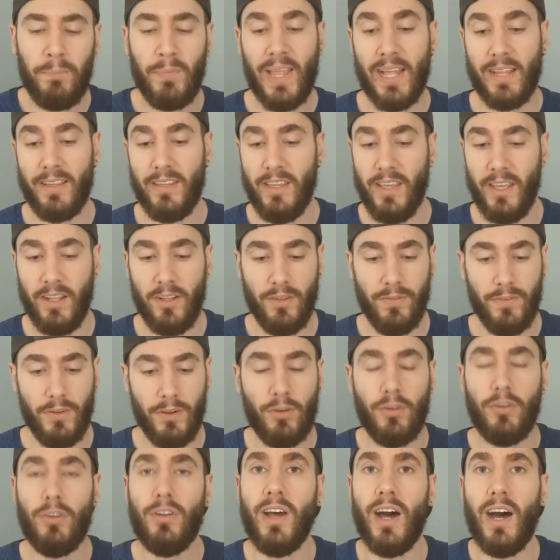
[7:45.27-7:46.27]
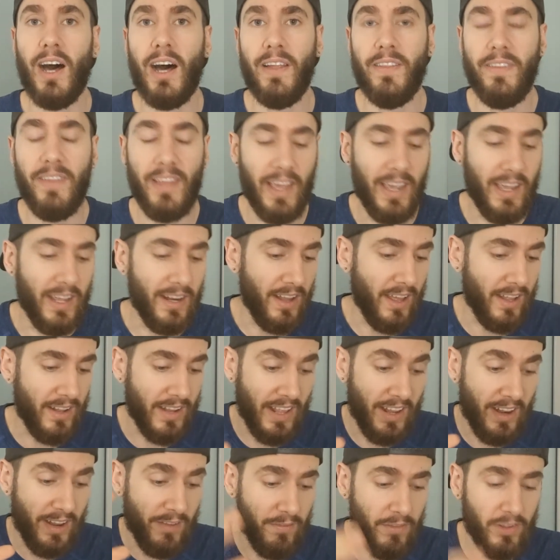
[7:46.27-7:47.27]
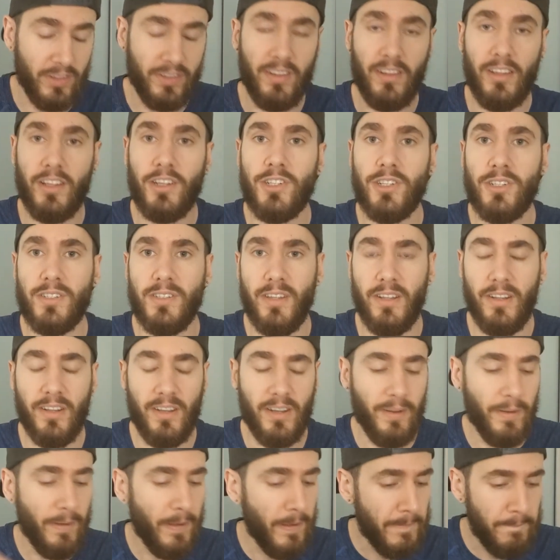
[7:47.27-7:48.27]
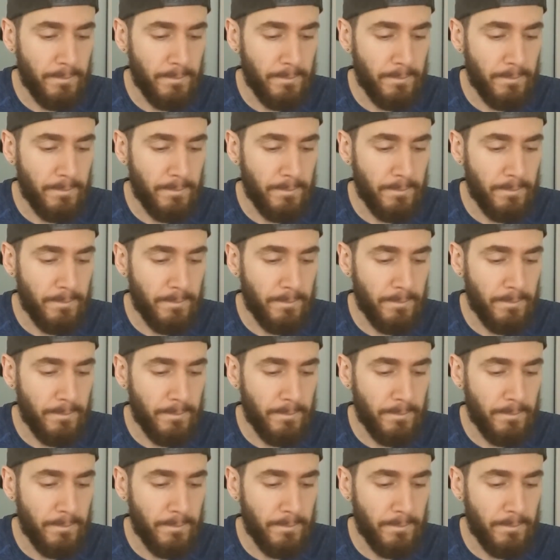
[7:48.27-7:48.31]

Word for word: at the end of a good hard day and at the end of a delicious dinner.